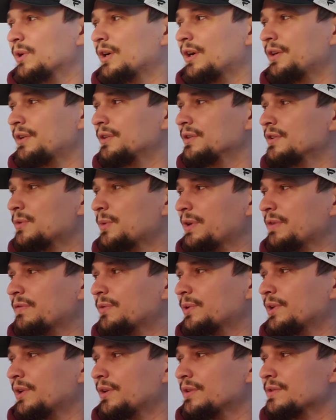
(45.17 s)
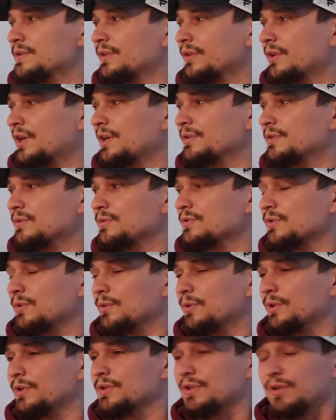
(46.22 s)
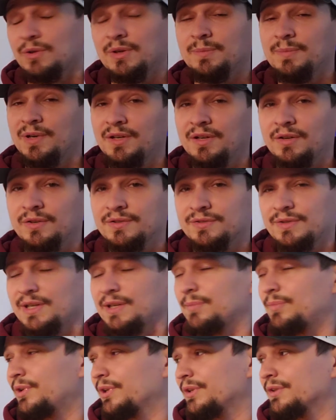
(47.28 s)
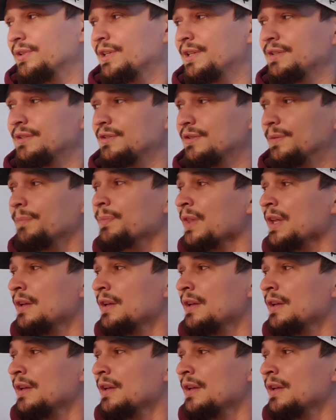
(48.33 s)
124 yards on the ground, two scores. Kareem Hunt also had a pretty good night, too.